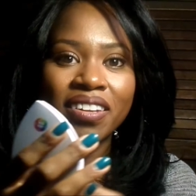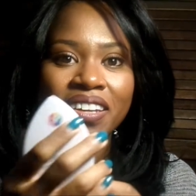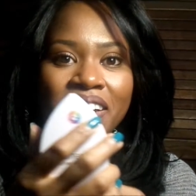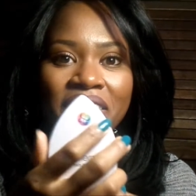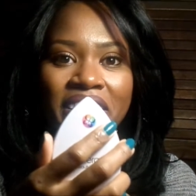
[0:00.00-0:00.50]
You
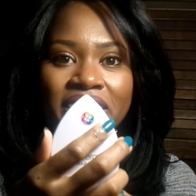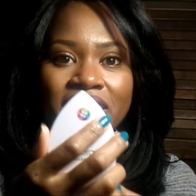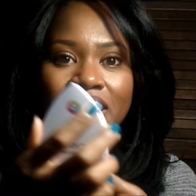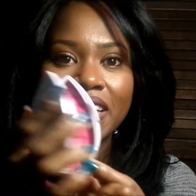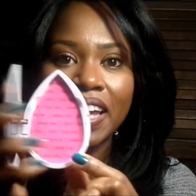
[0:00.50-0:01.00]
know, here's
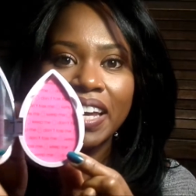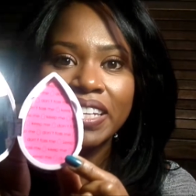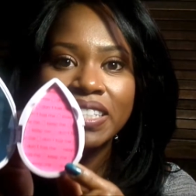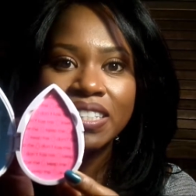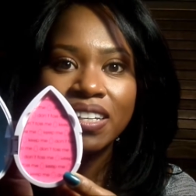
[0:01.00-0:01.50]
the
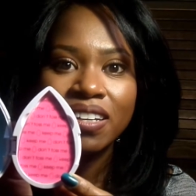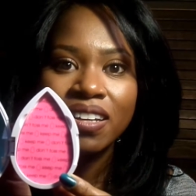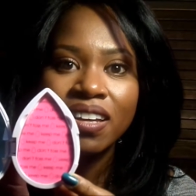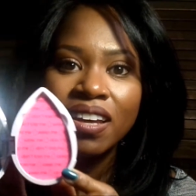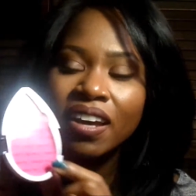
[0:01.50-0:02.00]
case.
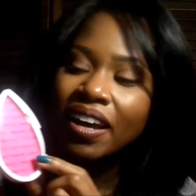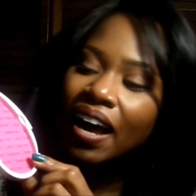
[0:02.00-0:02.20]
It